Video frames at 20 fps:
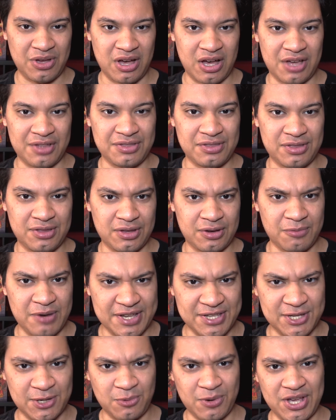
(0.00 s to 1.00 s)
on the
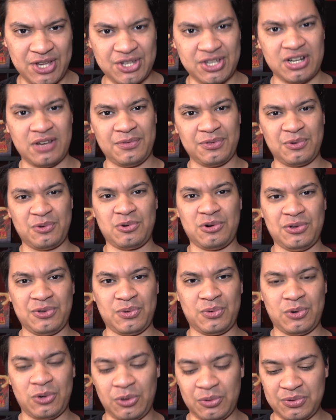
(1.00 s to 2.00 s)
restoration of The War of the
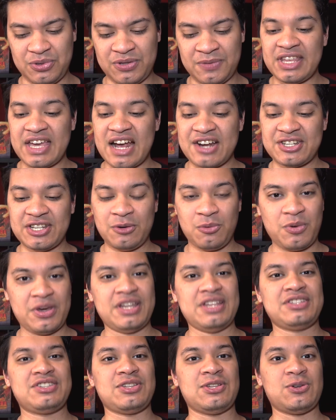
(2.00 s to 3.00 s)
Worlds. They actually went
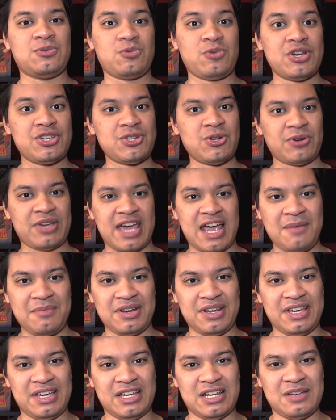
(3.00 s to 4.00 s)
into the original camera
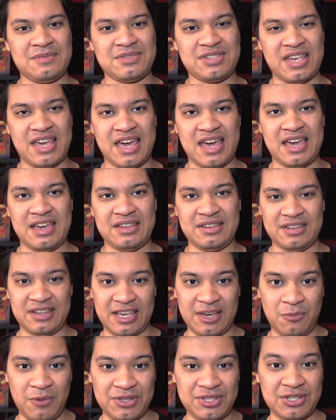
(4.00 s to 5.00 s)
negatives, and
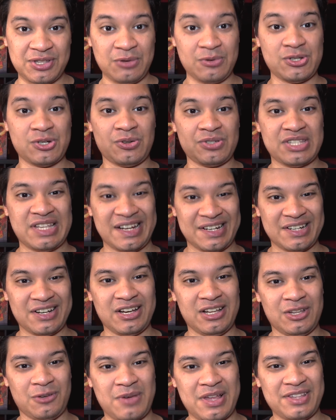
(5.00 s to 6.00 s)
they went to the original
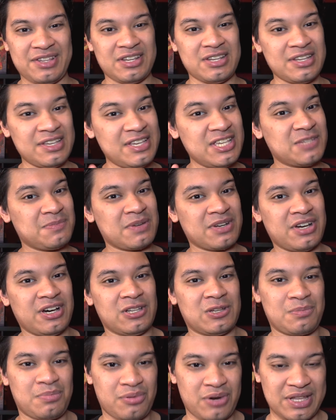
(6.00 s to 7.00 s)
Technicolor rather than Eastman
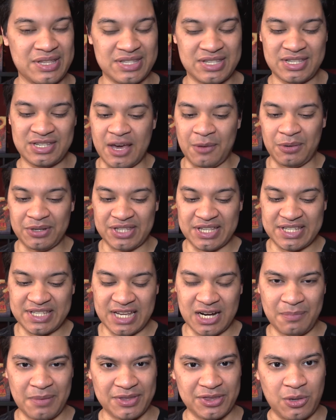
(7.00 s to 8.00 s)
color prints. And what they
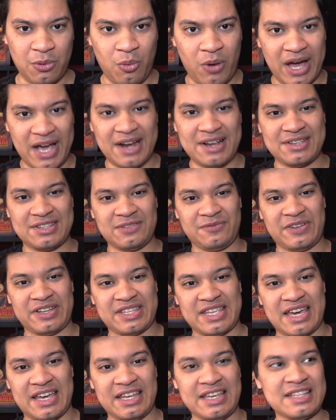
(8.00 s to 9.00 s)
said about the wires of like
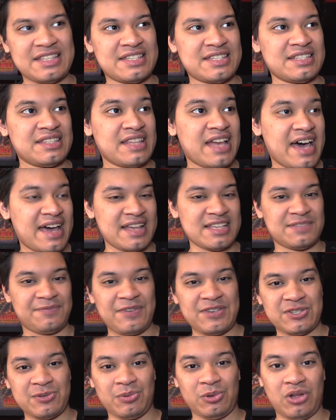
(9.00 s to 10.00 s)
that, it's not as
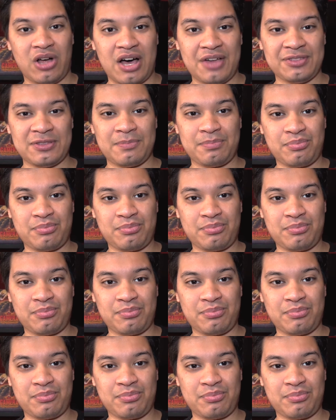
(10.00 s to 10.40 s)
visible on the